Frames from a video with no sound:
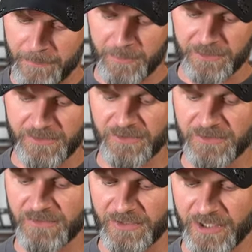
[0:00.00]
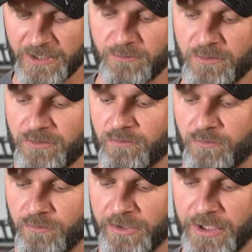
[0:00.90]
But this design was
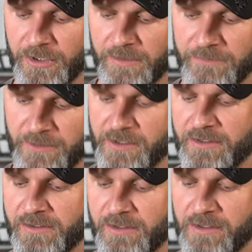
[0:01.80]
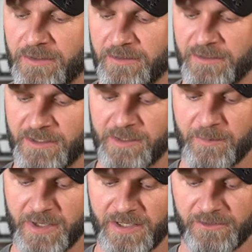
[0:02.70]
really fun to
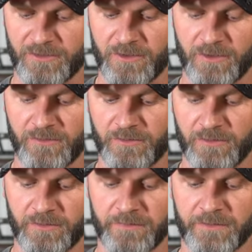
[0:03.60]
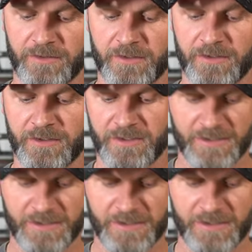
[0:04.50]
paint all the little fur.